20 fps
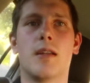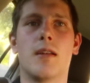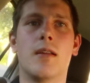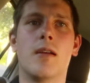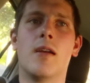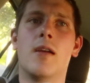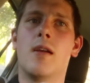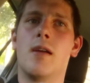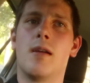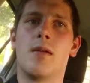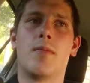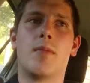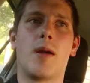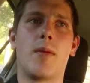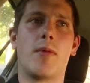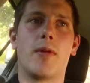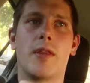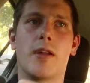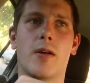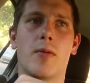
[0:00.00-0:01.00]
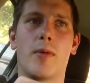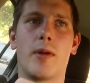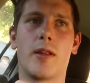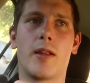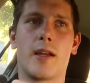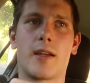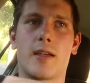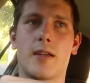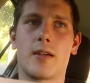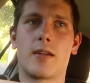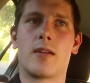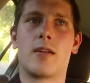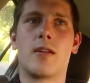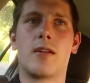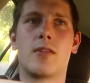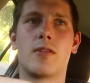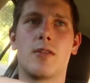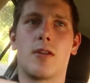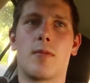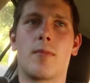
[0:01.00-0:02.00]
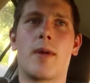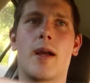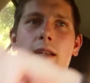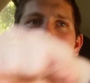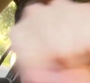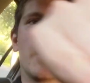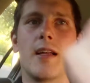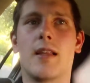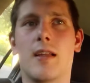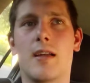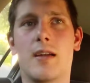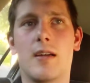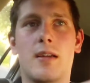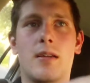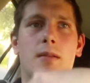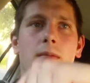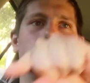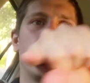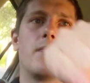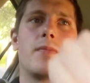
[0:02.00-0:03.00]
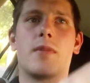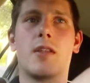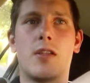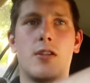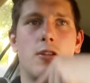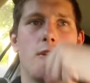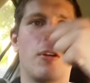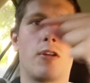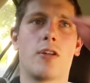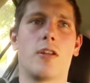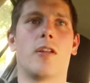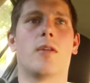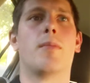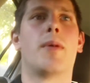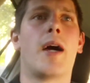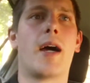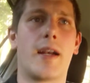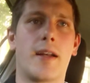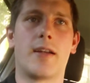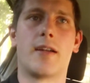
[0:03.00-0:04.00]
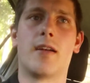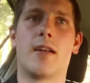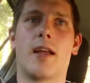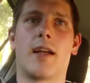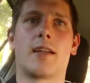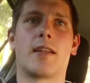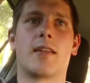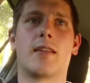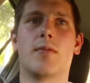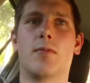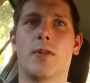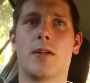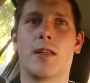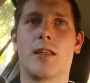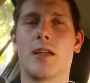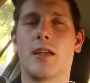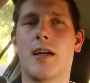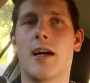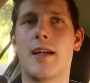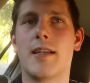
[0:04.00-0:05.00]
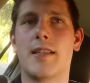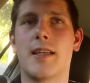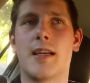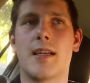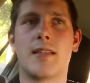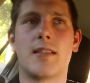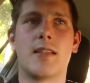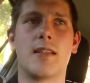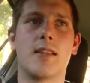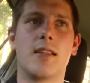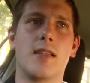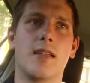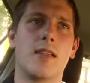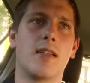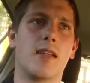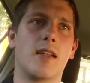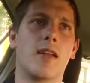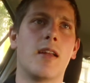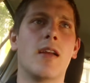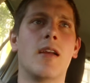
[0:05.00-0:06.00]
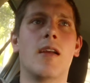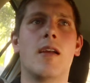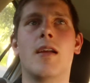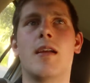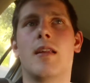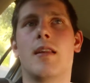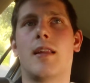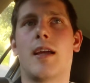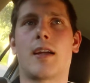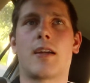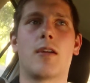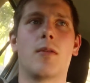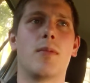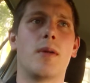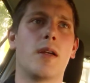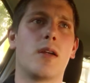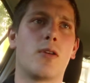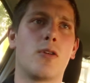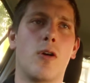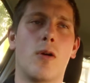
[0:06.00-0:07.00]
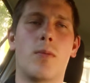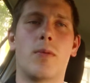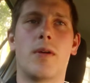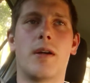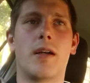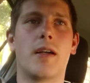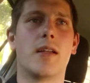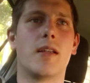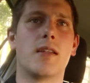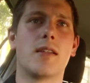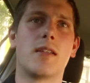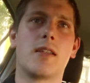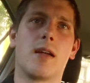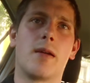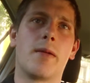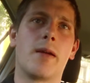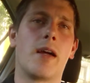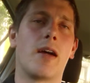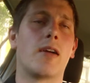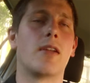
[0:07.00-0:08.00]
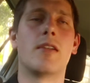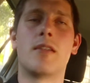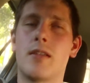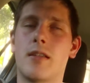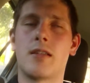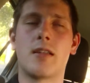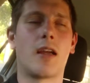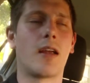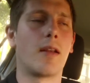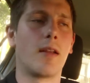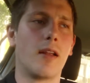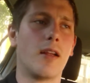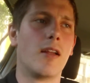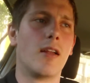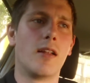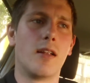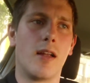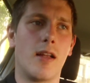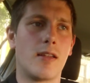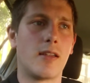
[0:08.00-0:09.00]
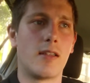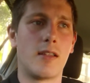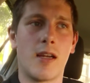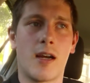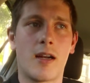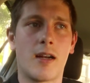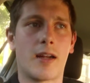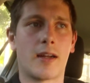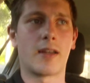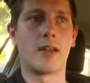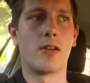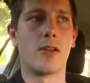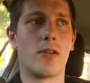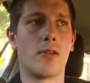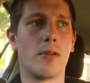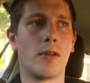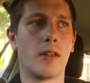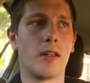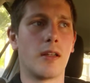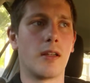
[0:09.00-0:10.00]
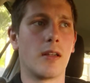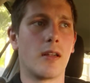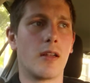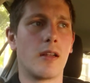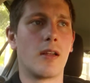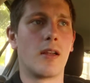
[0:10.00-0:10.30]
And maybe there'll be, like, a sort of mandala circular pattern, like, where the guy dances in. And that could be incorporated in somehow. It's just like, there's a ton I can do with it.